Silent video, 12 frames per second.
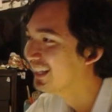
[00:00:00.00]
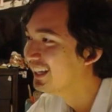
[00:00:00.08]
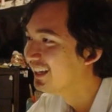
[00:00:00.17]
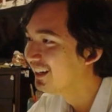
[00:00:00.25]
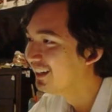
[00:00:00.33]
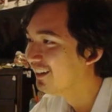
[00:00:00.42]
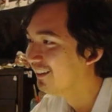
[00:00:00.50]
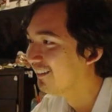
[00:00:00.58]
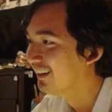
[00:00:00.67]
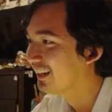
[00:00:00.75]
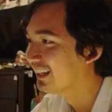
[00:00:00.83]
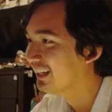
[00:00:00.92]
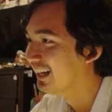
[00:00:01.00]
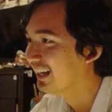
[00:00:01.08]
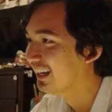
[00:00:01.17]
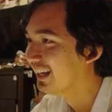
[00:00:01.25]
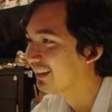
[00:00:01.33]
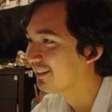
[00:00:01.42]
Oh my god,
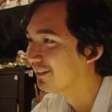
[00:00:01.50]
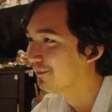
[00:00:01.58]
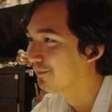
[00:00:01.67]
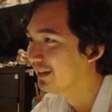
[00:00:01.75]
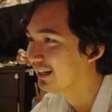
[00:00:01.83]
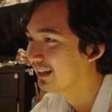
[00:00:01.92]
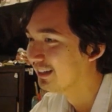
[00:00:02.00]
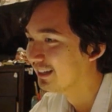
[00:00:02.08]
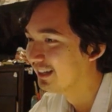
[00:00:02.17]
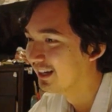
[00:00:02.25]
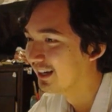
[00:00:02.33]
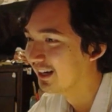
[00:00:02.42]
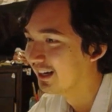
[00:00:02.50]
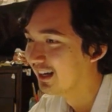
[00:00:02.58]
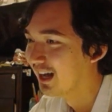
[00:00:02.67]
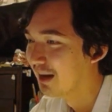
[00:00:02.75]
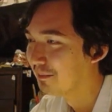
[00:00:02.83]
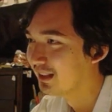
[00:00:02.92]
that is amazing. Alright,
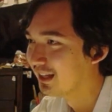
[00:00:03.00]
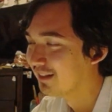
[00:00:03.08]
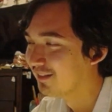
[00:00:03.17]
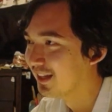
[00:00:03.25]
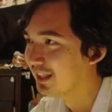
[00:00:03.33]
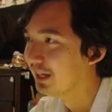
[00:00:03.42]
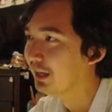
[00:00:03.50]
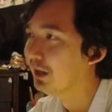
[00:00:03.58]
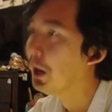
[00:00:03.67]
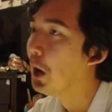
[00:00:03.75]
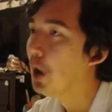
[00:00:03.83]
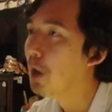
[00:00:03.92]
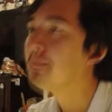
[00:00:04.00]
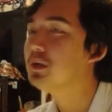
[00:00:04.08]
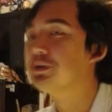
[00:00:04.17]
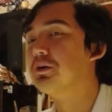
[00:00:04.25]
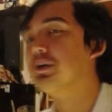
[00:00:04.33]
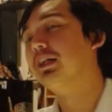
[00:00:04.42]
I'm going to leave that there. Hope you
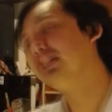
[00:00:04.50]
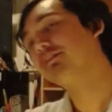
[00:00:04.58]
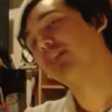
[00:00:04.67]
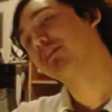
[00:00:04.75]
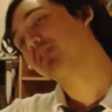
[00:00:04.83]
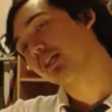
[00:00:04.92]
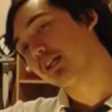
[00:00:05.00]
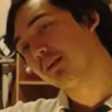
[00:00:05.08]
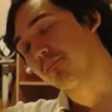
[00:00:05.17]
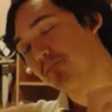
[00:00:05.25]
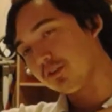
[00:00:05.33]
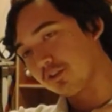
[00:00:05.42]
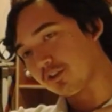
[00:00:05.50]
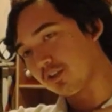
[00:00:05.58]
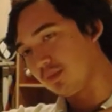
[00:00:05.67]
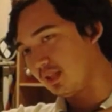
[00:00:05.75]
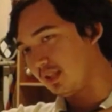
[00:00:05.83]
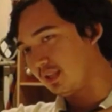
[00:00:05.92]
enjoyed. Leave a like if you did. You'll see
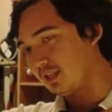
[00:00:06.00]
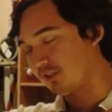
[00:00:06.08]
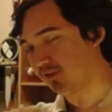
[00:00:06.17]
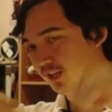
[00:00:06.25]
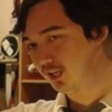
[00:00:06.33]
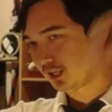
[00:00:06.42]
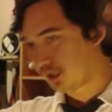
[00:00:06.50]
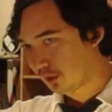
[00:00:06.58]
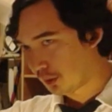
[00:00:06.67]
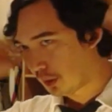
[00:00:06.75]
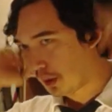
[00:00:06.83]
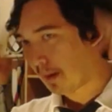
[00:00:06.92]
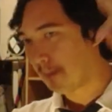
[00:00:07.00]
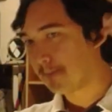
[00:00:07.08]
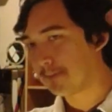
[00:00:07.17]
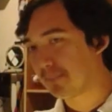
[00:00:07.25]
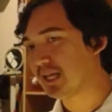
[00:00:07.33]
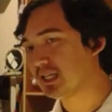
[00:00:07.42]
me in the next video.
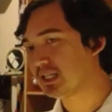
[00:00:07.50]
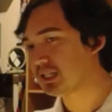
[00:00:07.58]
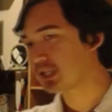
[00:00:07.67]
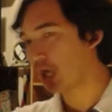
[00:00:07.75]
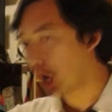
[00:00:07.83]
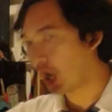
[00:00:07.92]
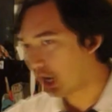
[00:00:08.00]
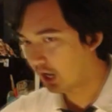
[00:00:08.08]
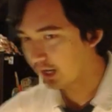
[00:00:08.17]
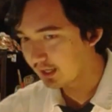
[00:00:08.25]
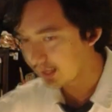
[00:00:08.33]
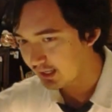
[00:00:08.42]
Peace on